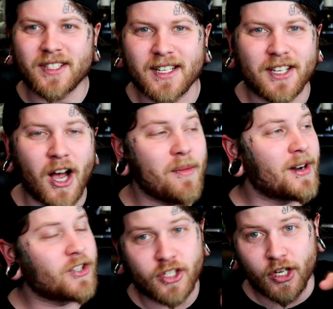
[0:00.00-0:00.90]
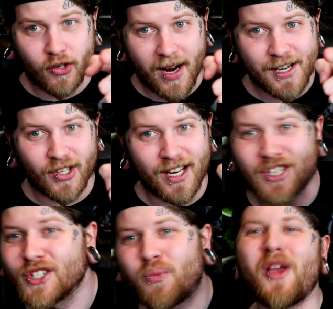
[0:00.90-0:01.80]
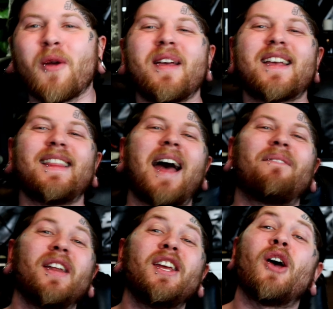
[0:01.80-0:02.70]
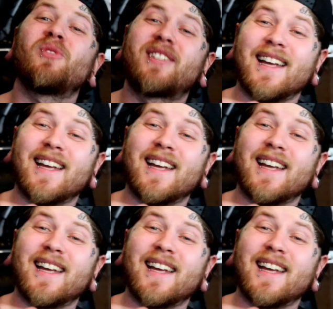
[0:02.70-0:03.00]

or 6 commenters, congratulations, we are making that video